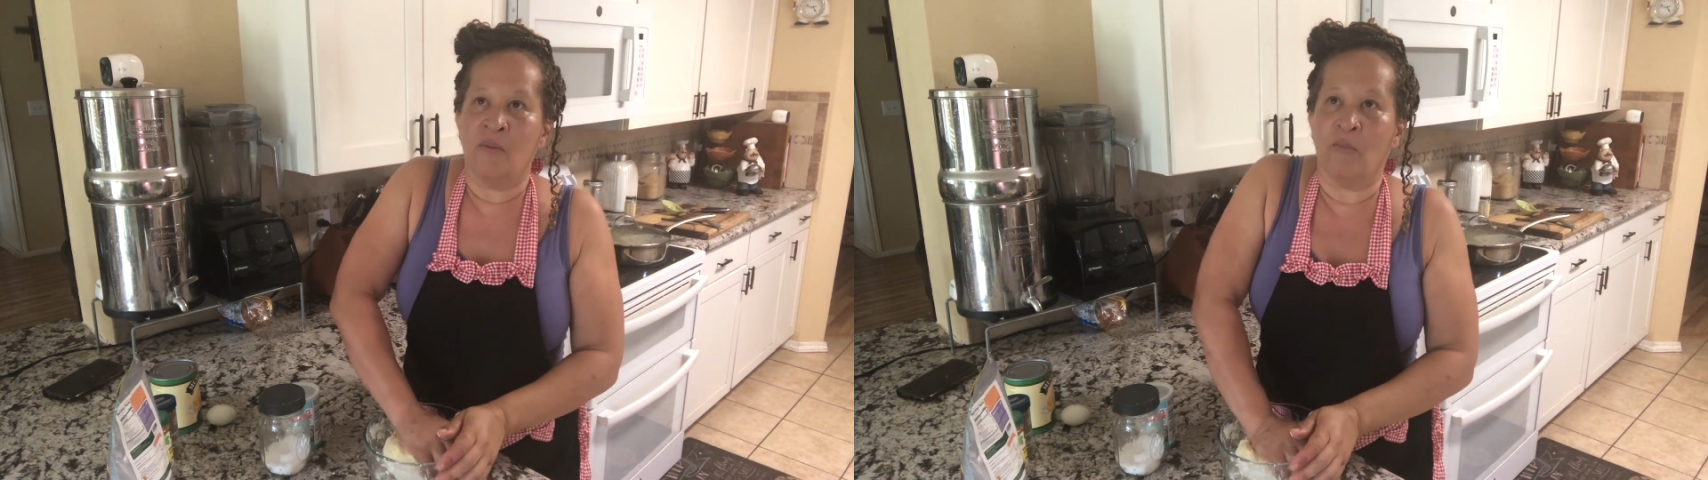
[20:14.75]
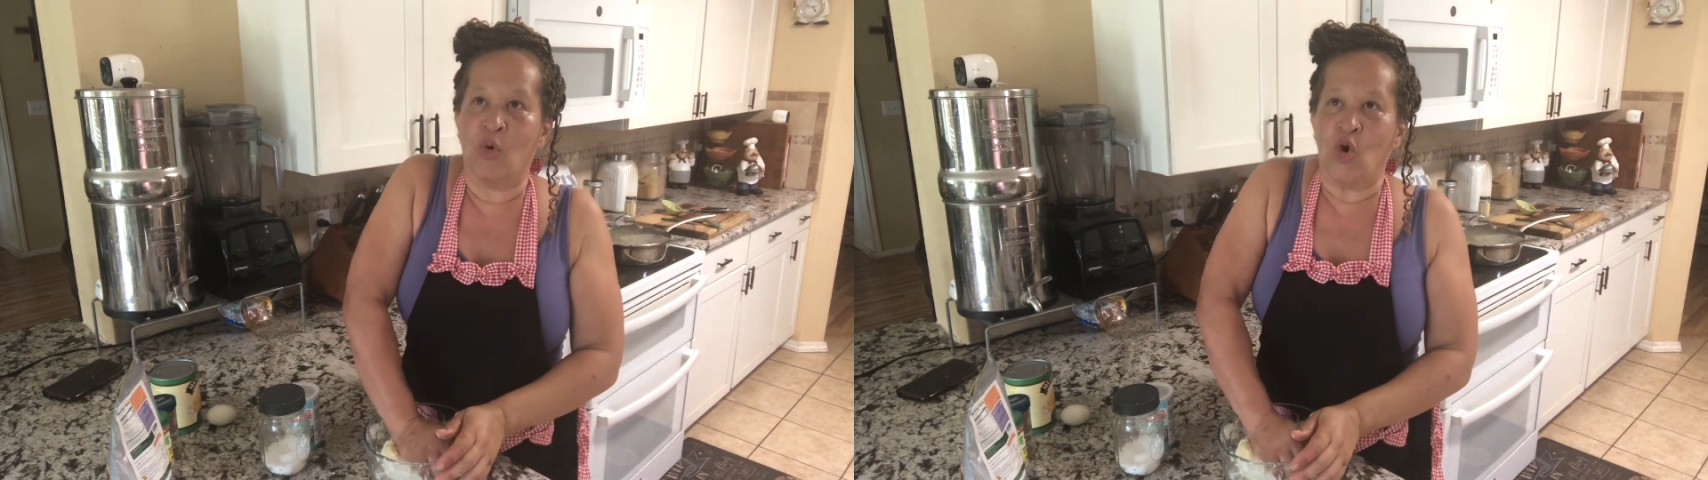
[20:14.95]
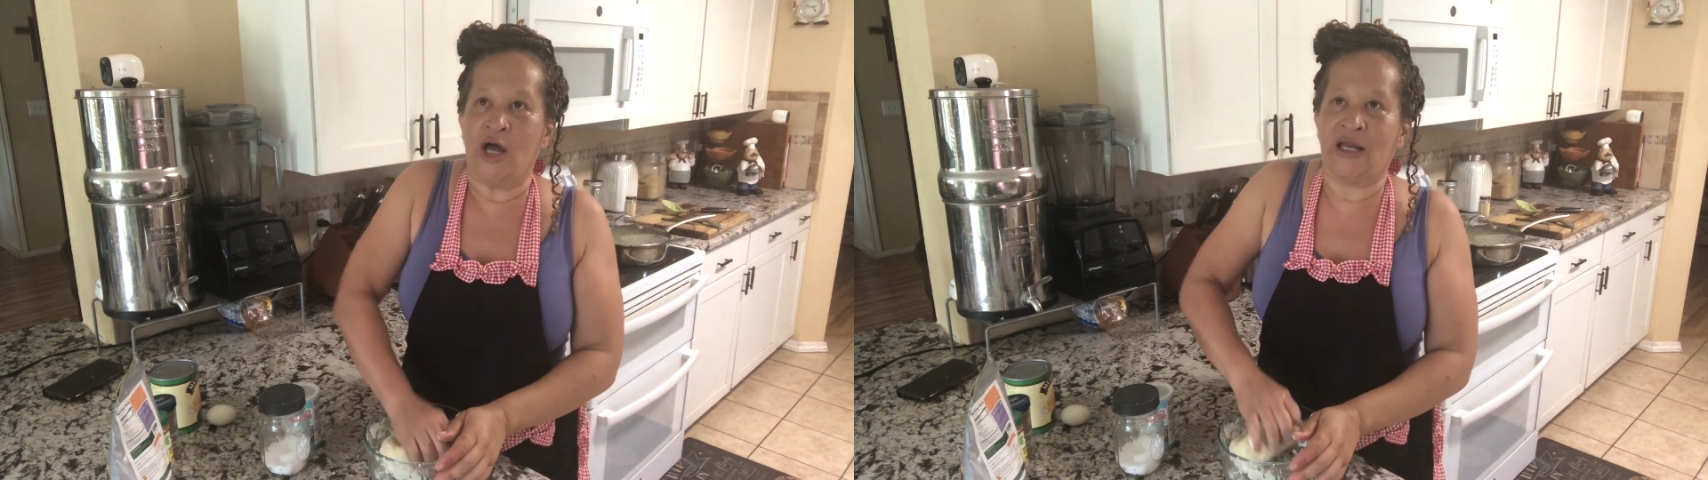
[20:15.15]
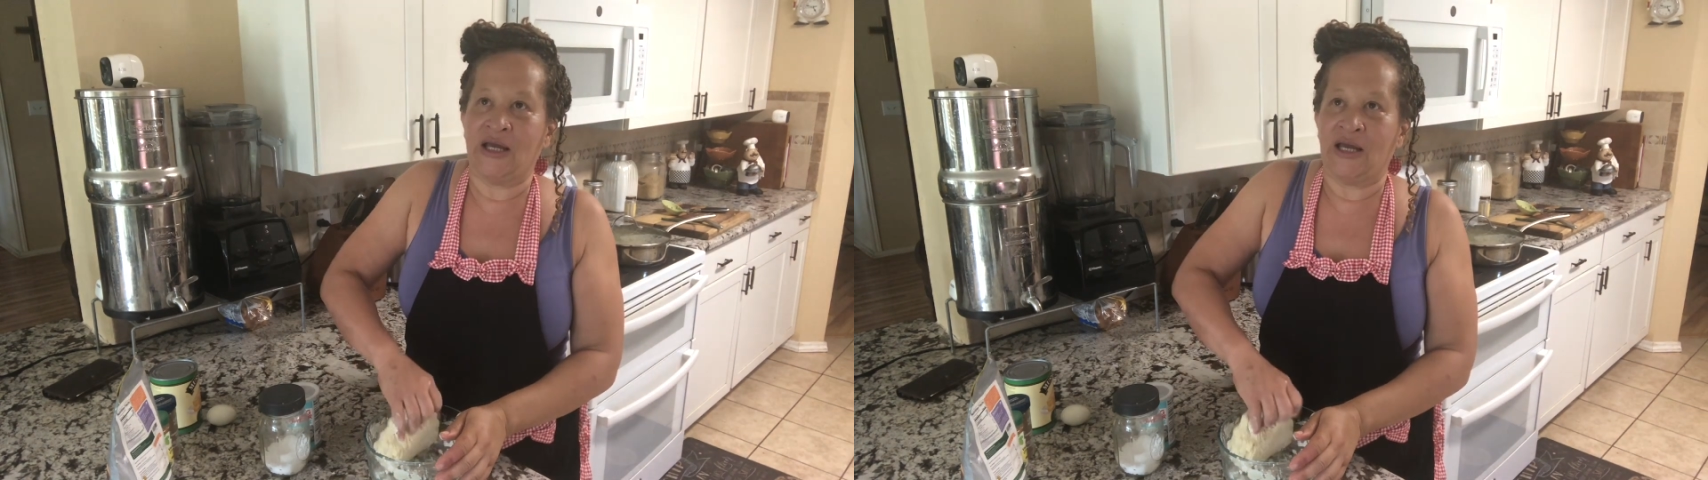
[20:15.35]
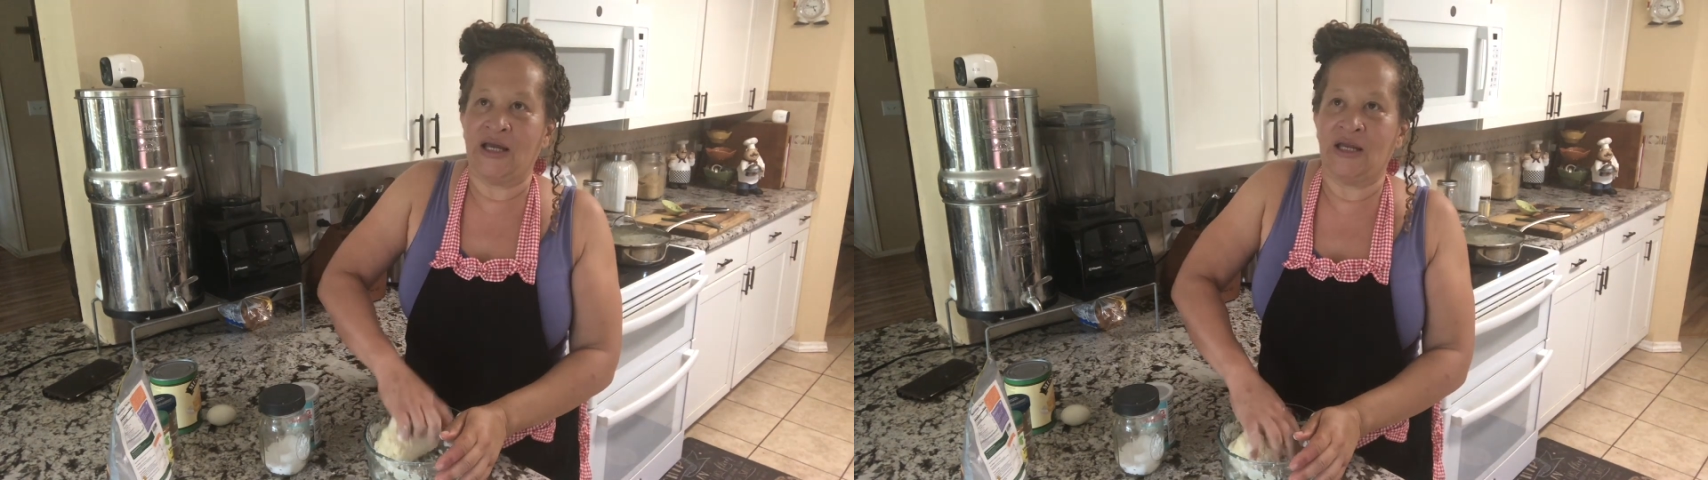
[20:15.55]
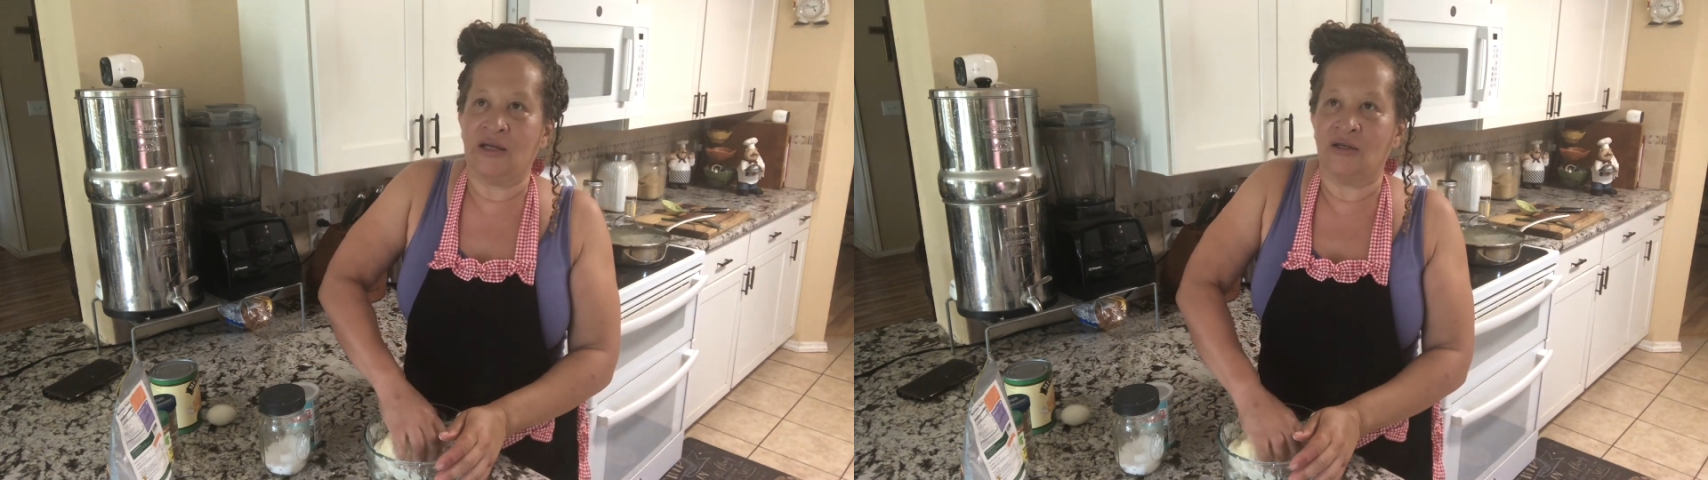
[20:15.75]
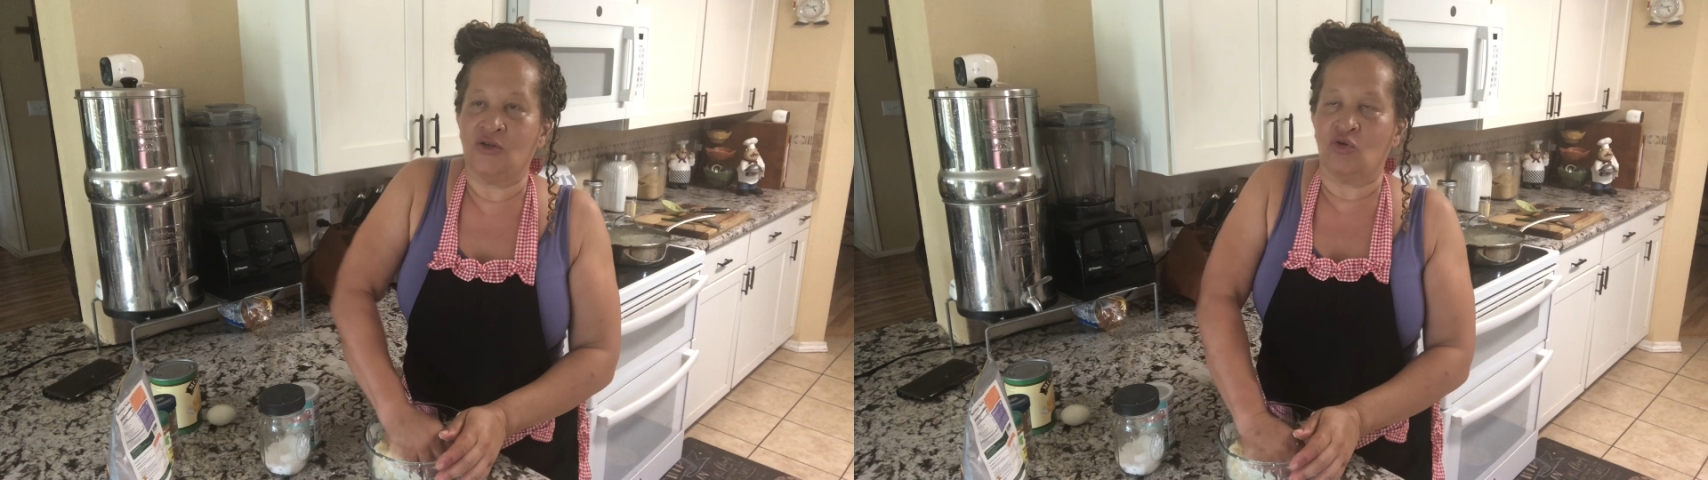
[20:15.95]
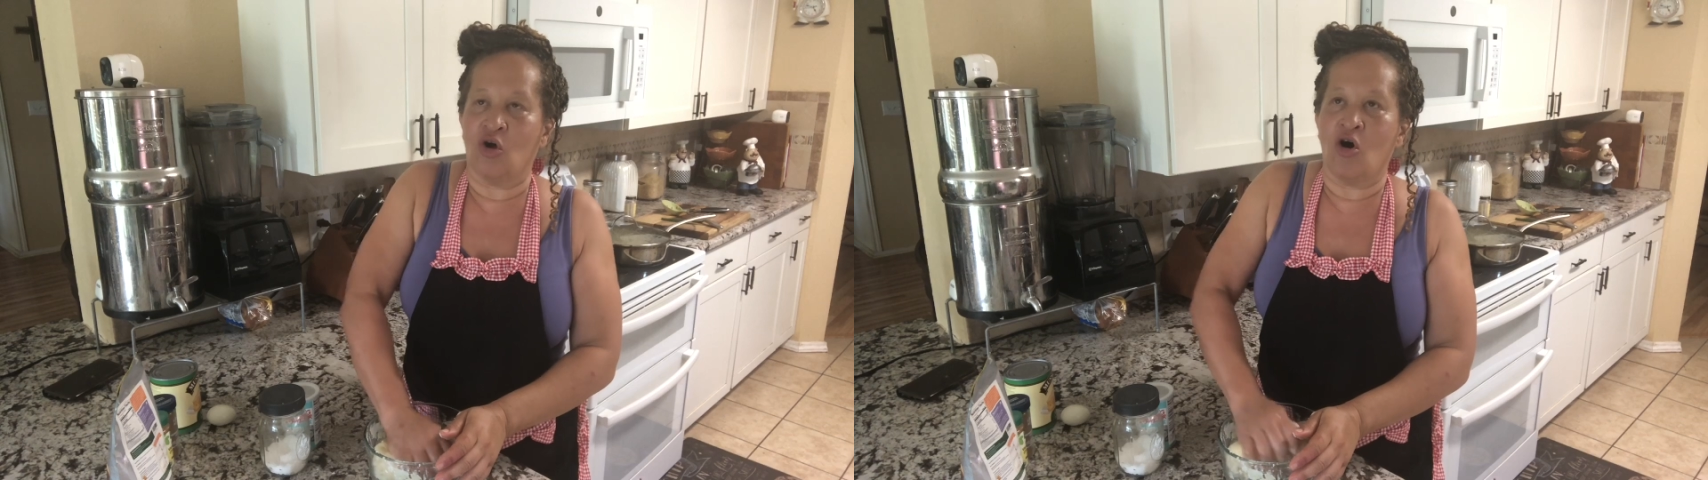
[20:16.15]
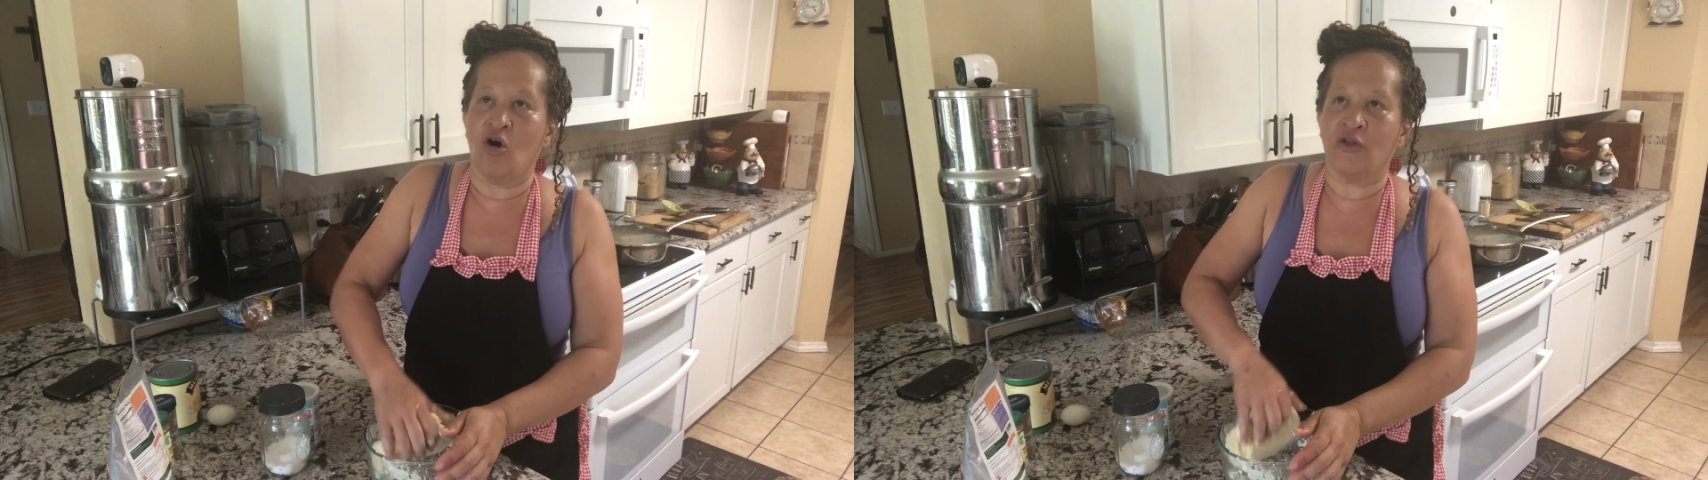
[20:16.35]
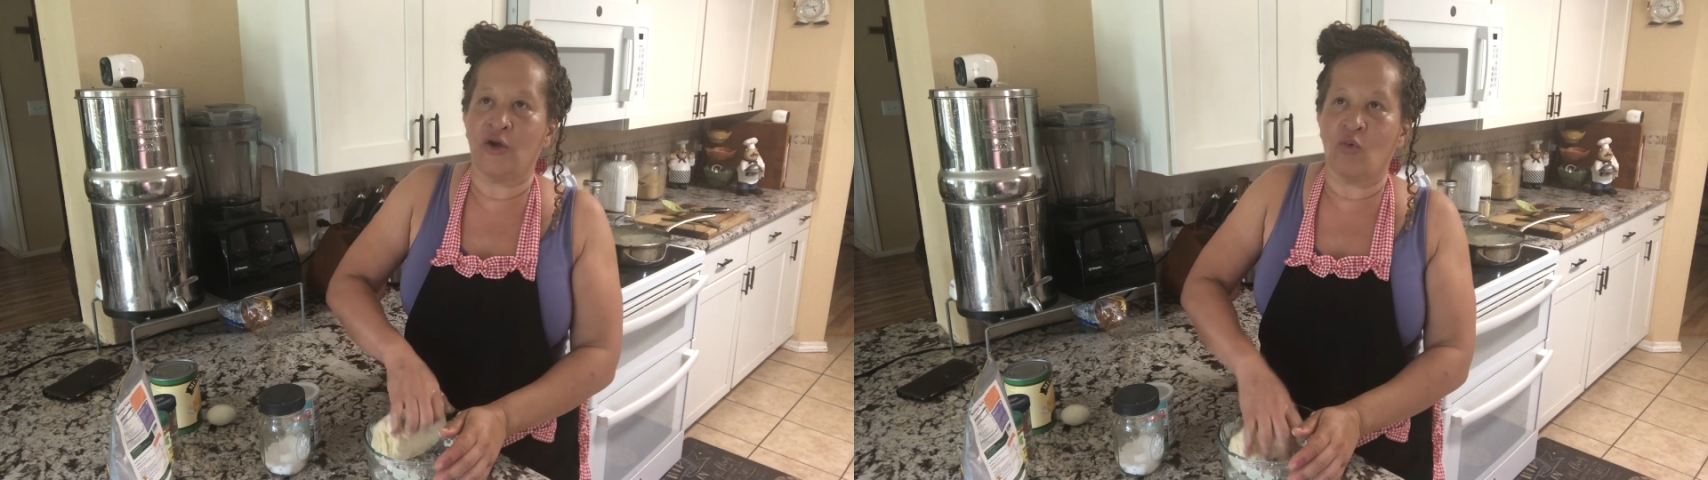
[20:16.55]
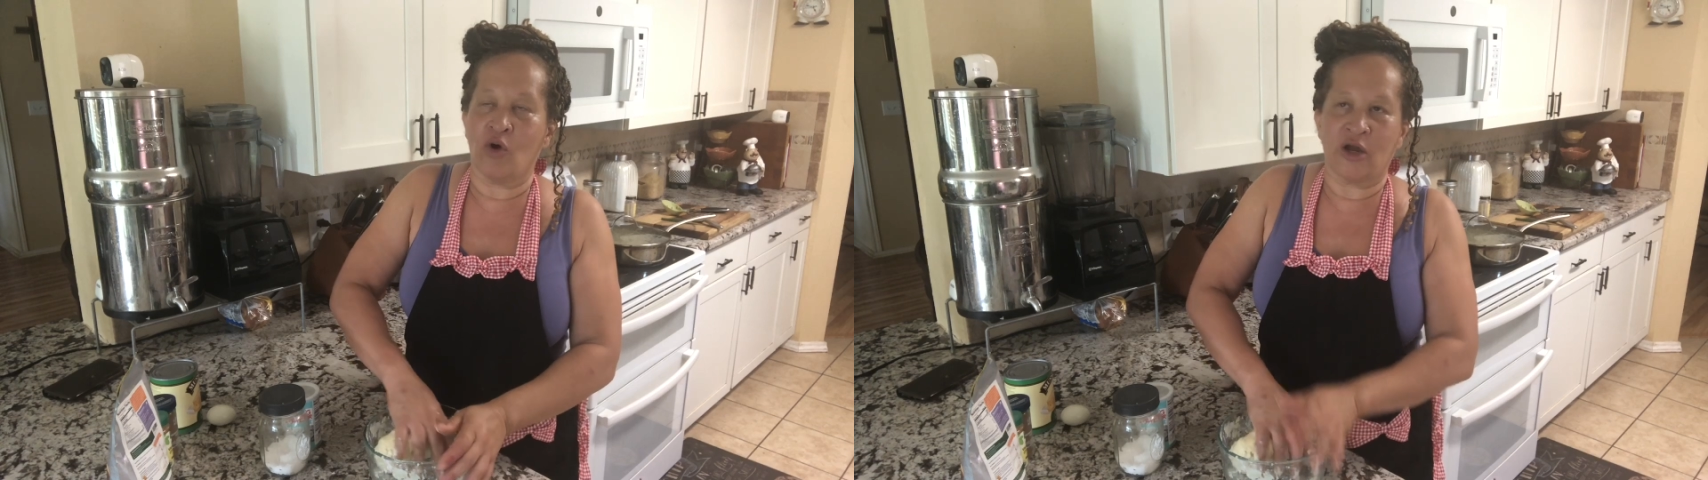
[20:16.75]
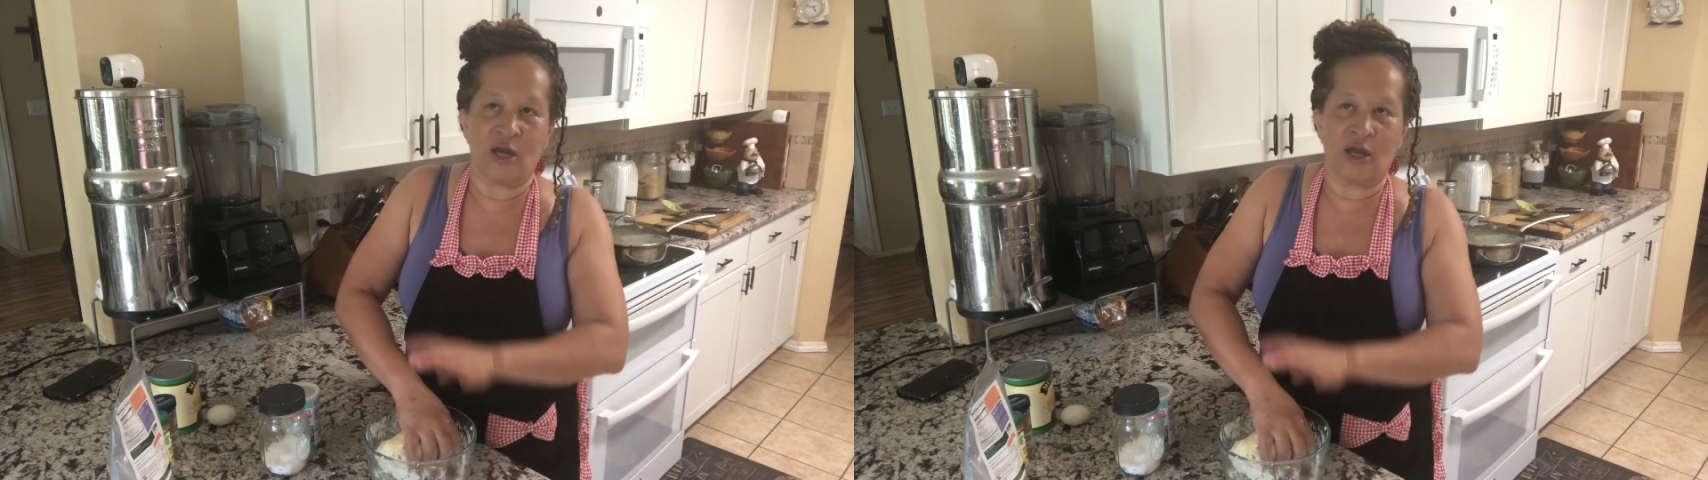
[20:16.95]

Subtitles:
boiling and doing all their work.